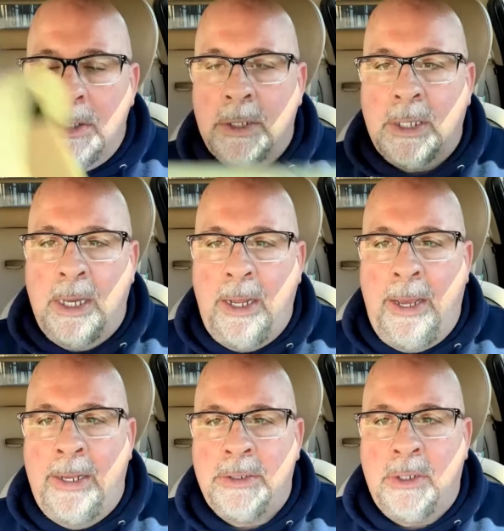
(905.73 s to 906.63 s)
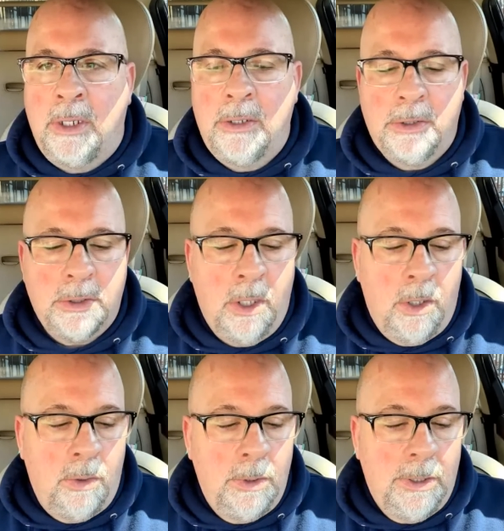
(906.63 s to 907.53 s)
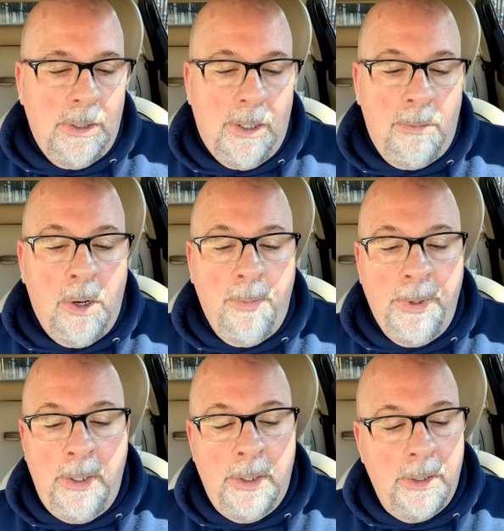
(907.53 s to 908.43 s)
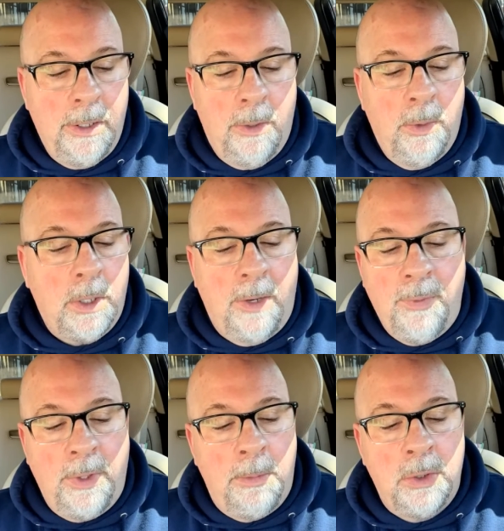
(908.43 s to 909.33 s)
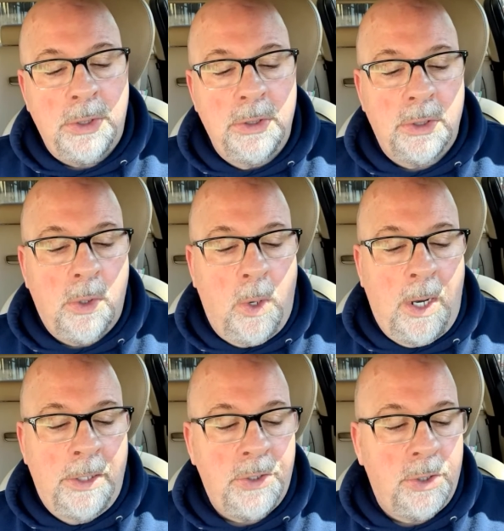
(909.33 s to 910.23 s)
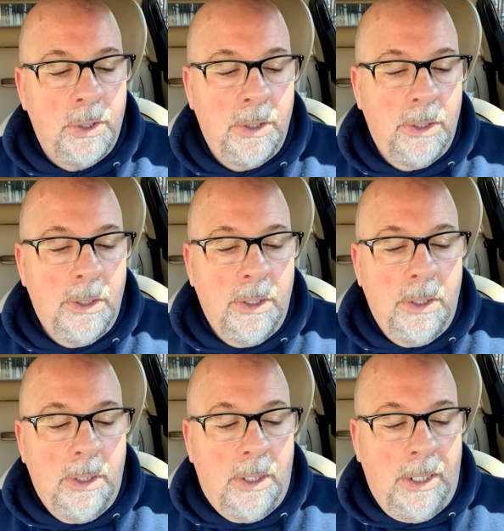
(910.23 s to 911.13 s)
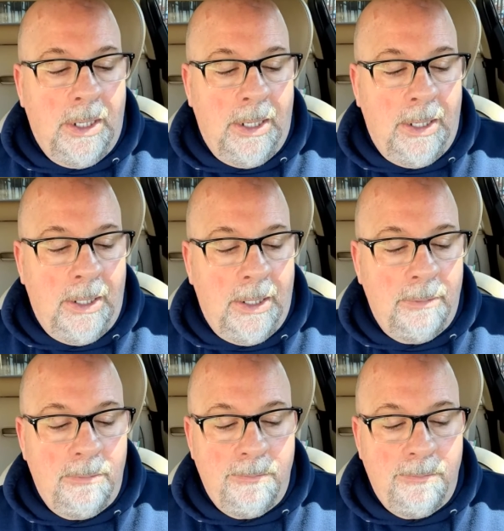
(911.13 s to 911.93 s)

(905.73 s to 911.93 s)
to kind of ask her. So I'm hoping to, we'll cover the motion to quash. The